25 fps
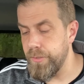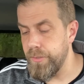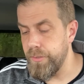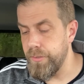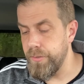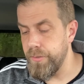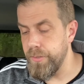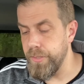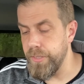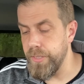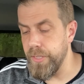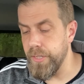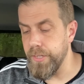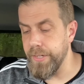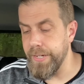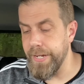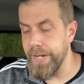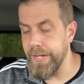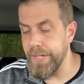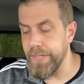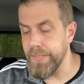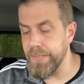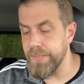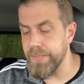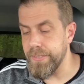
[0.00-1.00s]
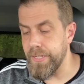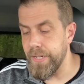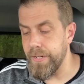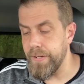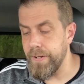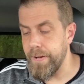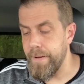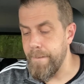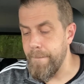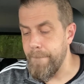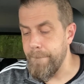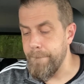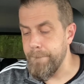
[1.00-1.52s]
the young king said.
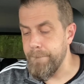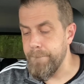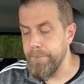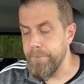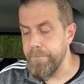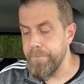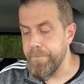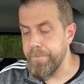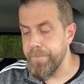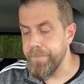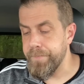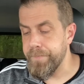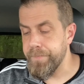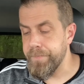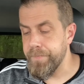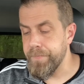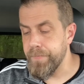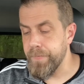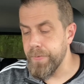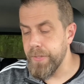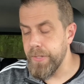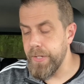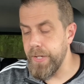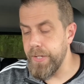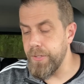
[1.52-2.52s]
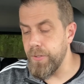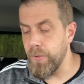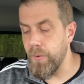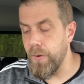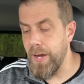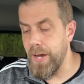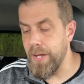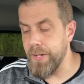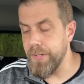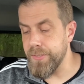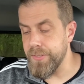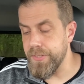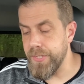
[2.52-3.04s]
And
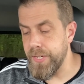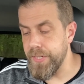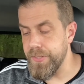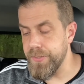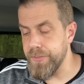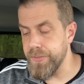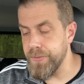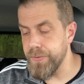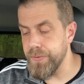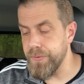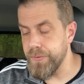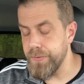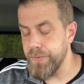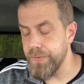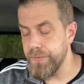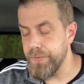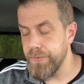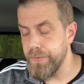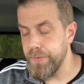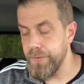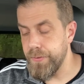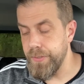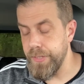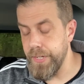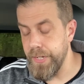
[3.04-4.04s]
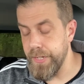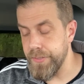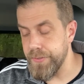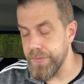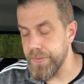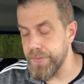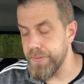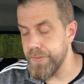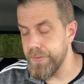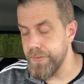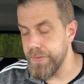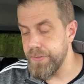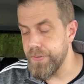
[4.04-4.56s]
Johannes answered,
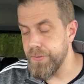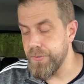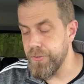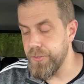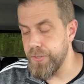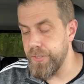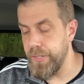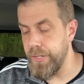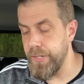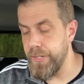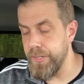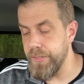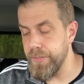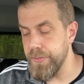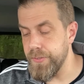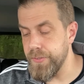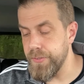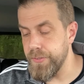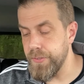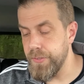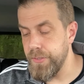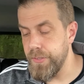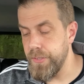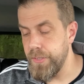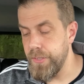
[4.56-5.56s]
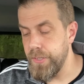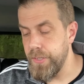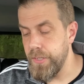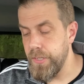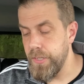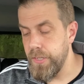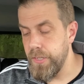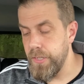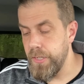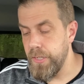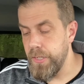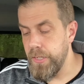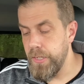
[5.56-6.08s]
Yes, she is.
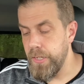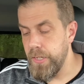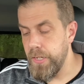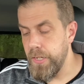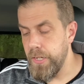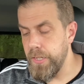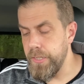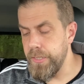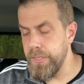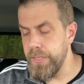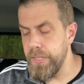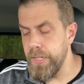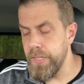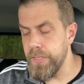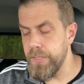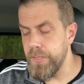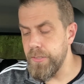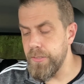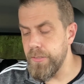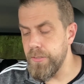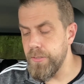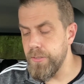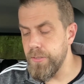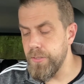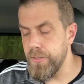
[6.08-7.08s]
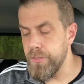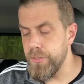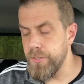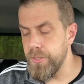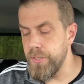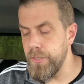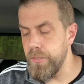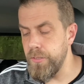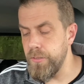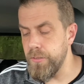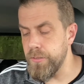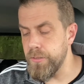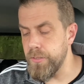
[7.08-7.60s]
And yet she
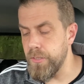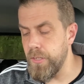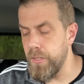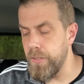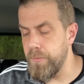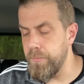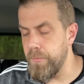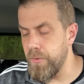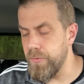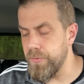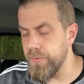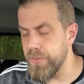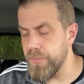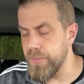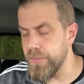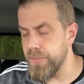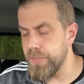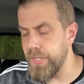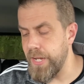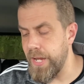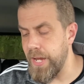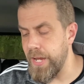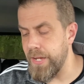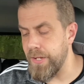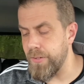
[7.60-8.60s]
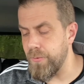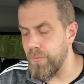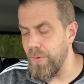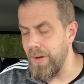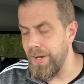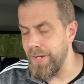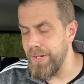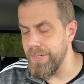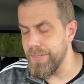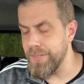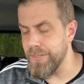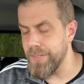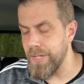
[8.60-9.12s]
looked almost sad. Why
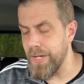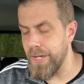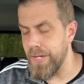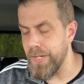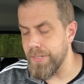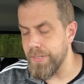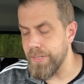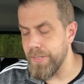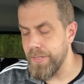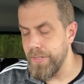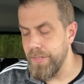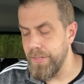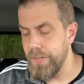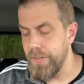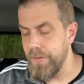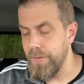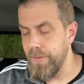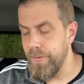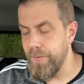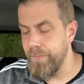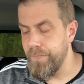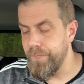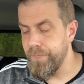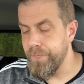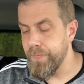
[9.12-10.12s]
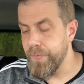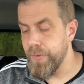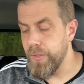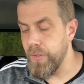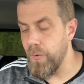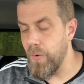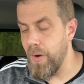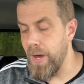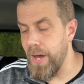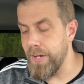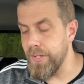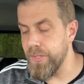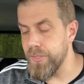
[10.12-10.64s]
is that?
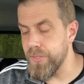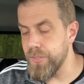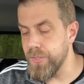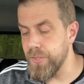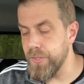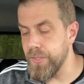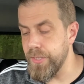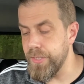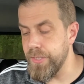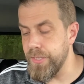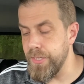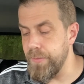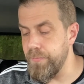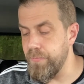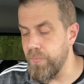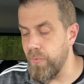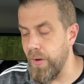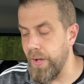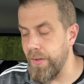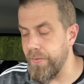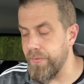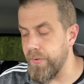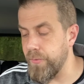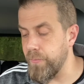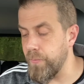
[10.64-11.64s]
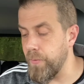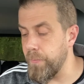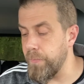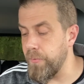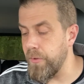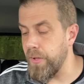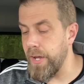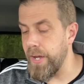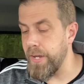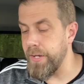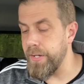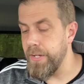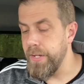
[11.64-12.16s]
Johannes took a deep breath and
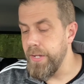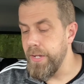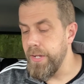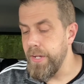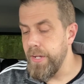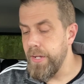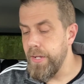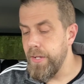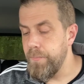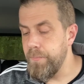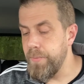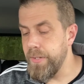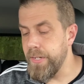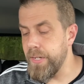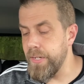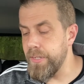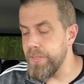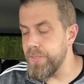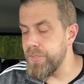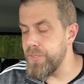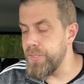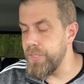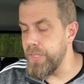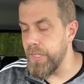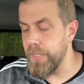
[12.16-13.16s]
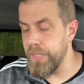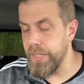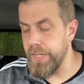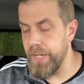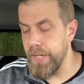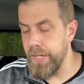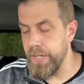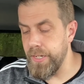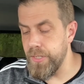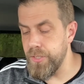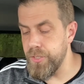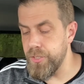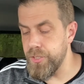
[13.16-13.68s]
replied, Because, young
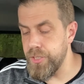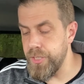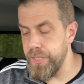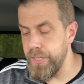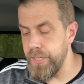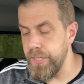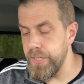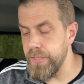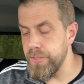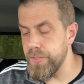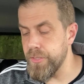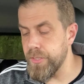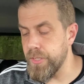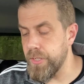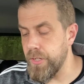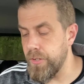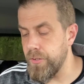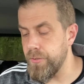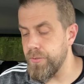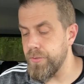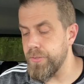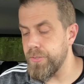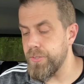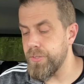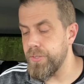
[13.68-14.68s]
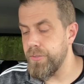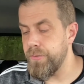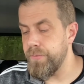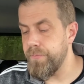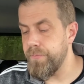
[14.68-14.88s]
king, she is cursed.